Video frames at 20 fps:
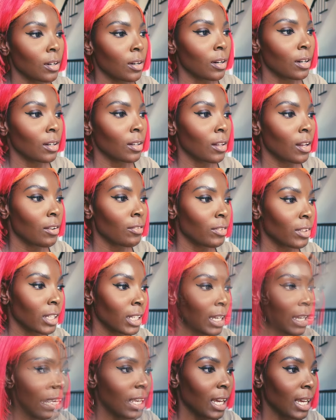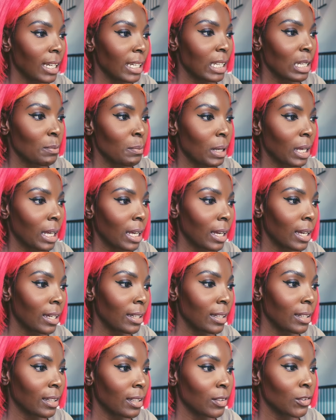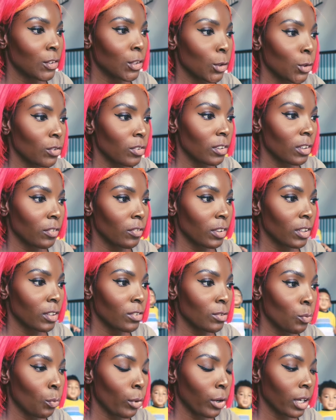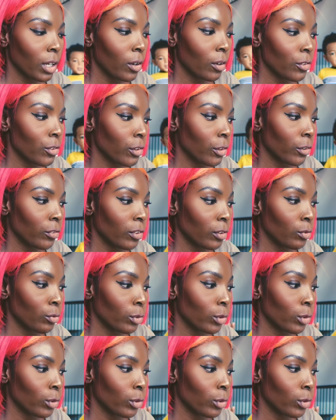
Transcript: Our lovely handyman, Joseph, is working on Jersey's